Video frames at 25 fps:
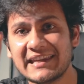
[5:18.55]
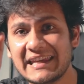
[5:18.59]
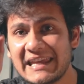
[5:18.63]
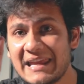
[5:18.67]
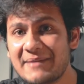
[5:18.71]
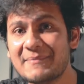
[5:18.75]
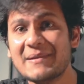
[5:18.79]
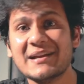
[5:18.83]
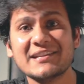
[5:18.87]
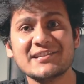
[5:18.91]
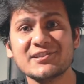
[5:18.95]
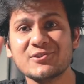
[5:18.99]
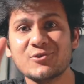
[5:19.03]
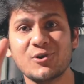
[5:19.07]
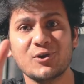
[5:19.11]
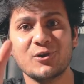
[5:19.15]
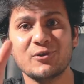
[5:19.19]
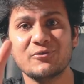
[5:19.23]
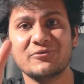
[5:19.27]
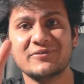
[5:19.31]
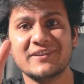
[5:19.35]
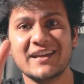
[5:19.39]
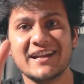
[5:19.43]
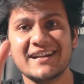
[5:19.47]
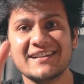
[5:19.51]
Imagine all
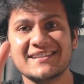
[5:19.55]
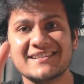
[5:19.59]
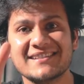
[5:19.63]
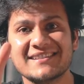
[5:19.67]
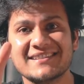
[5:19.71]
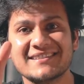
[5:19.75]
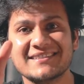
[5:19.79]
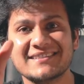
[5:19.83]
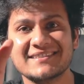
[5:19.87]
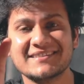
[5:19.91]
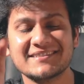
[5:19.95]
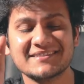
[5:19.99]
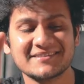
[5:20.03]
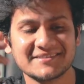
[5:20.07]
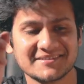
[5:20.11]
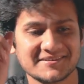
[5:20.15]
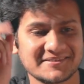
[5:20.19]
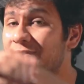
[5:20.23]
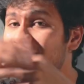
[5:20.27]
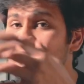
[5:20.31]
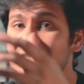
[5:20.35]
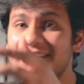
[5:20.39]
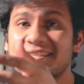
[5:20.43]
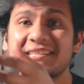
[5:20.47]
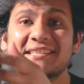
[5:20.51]
of that.
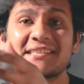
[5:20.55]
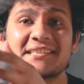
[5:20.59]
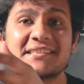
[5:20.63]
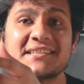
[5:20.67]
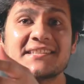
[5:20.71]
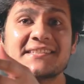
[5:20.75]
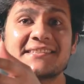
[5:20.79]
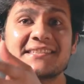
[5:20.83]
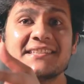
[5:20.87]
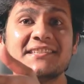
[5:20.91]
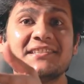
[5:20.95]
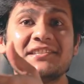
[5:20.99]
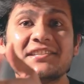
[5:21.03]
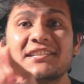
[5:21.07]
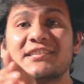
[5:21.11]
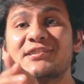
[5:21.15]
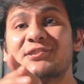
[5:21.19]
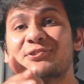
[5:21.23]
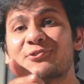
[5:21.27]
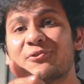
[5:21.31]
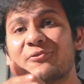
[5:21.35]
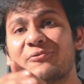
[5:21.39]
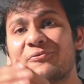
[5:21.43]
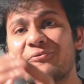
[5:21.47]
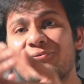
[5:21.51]
This is just the
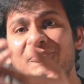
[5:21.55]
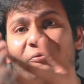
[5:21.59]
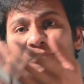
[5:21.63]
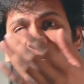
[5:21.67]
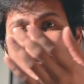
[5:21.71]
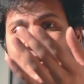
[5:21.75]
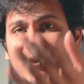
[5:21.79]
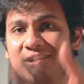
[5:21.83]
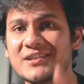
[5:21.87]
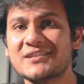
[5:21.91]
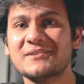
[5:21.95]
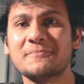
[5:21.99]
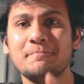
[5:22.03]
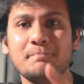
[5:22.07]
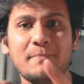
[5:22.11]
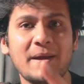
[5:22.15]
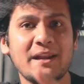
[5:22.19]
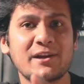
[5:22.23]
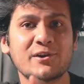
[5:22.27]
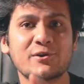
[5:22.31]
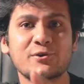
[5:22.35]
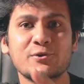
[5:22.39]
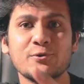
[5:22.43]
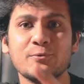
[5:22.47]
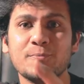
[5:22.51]
gist of what
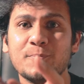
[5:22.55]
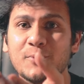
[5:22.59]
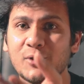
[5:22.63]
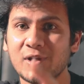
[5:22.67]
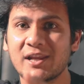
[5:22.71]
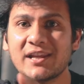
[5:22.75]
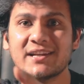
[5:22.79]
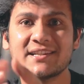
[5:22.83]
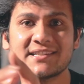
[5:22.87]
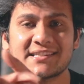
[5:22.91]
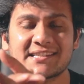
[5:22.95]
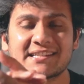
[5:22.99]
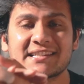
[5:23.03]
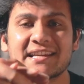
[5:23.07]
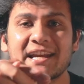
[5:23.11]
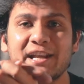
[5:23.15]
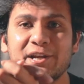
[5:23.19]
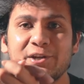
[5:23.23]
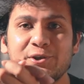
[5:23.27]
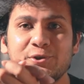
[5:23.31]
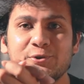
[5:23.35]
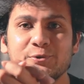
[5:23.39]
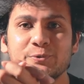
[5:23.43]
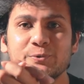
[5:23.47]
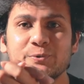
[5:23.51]
Benro Polaris
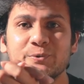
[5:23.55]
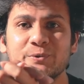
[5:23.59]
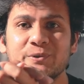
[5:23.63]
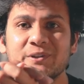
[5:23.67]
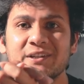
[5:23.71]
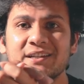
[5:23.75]
can do.